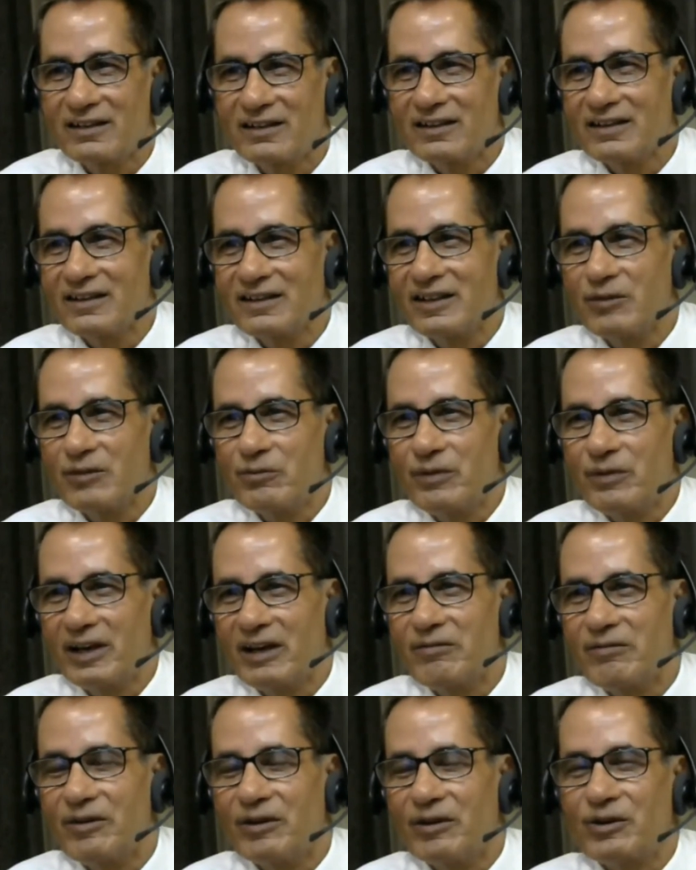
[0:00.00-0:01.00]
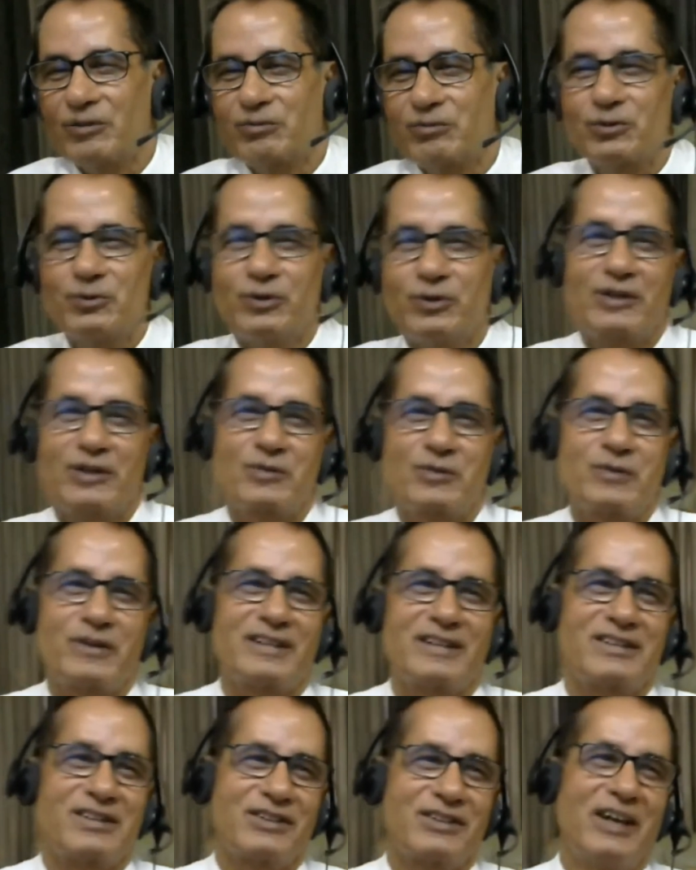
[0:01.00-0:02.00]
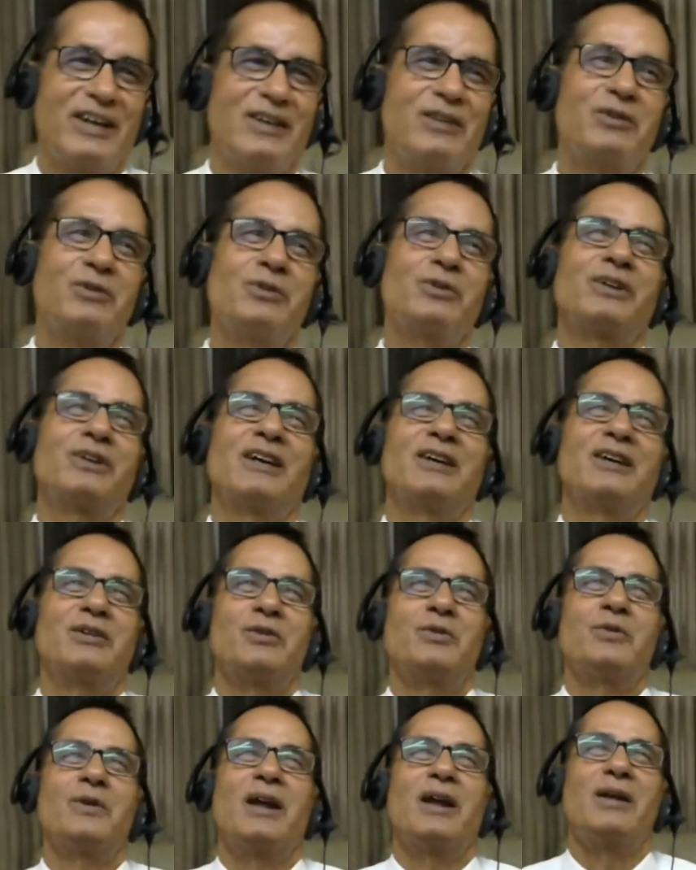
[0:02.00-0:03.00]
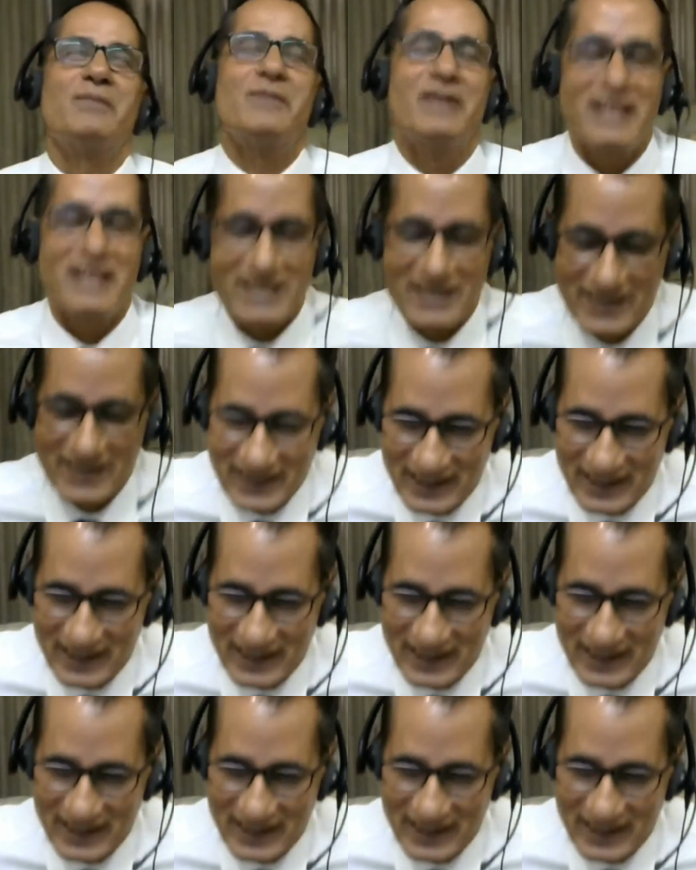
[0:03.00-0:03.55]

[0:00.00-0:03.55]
the benefit of two experts. Thank you very much.